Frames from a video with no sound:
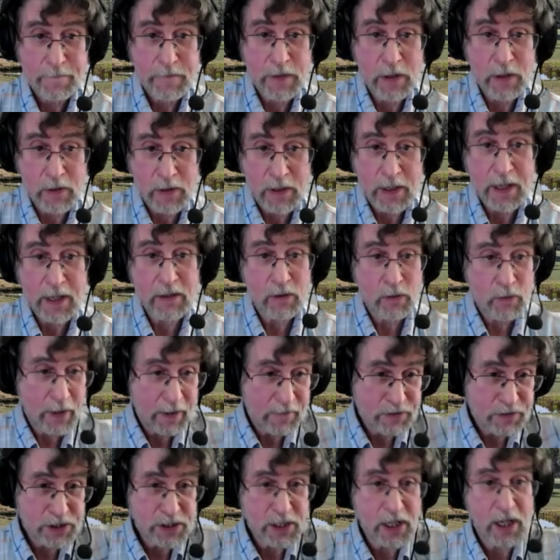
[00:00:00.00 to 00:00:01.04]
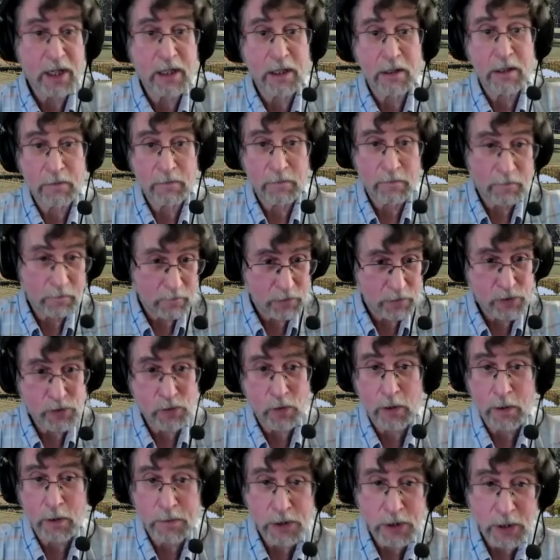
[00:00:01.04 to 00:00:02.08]
you have standing
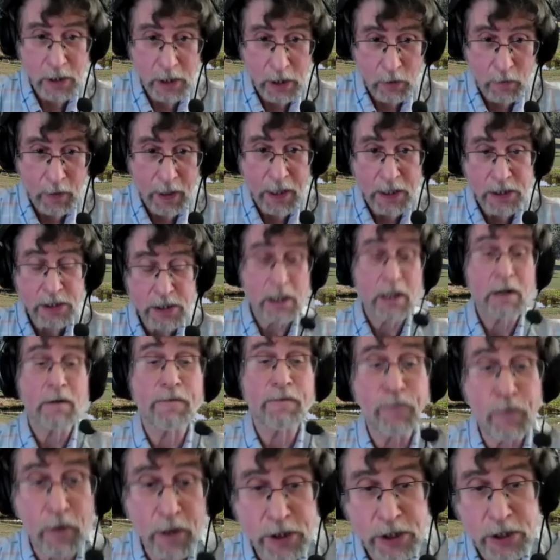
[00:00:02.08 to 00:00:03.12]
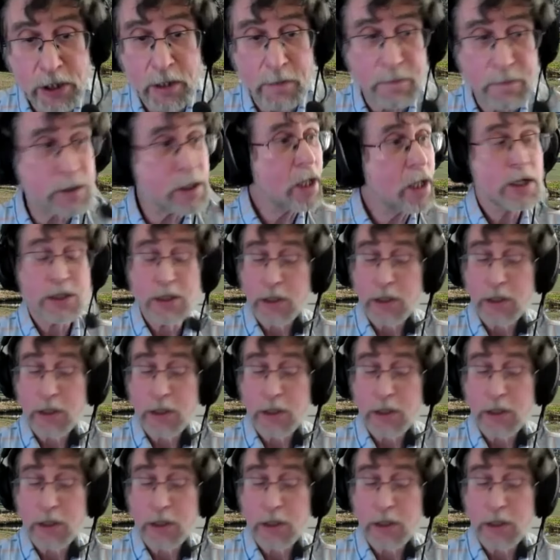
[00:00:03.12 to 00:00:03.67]
sorghum Sudan grass, and then a frost comes,